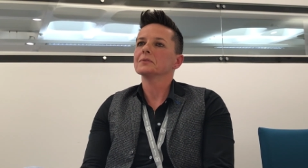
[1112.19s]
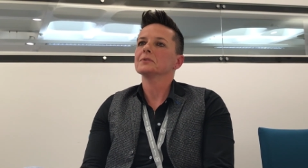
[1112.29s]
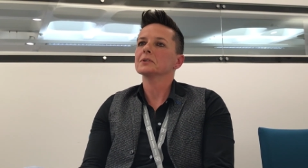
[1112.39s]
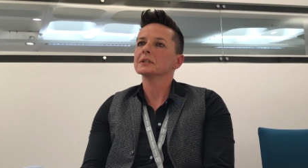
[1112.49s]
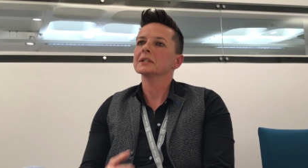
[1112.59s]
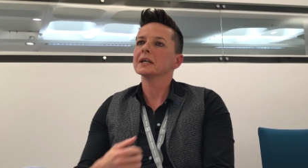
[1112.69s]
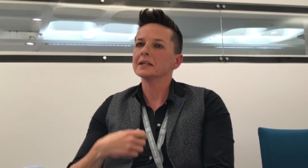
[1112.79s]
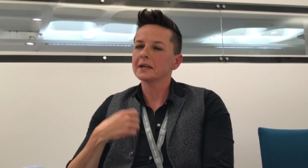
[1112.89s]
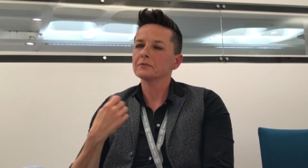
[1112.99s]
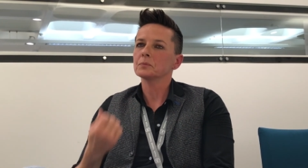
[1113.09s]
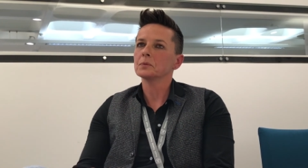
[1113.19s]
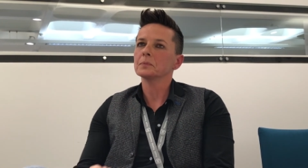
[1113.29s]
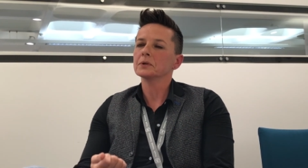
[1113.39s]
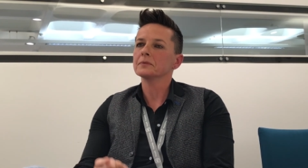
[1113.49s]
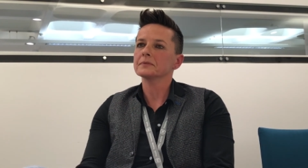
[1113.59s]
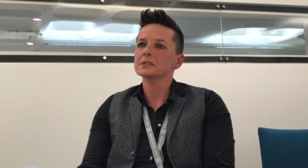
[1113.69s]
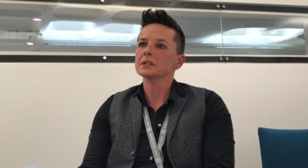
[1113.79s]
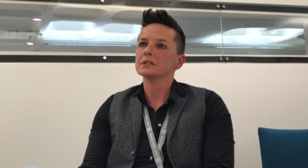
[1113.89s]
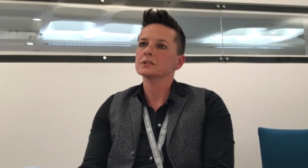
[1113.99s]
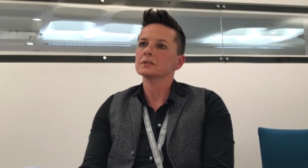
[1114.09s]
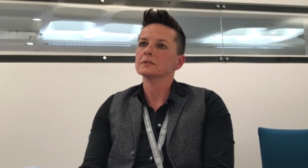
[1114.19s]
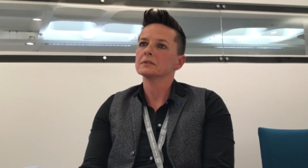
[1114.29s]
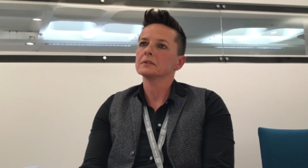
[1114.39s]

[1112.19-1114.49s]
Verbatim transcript: you can then have a proper conversation.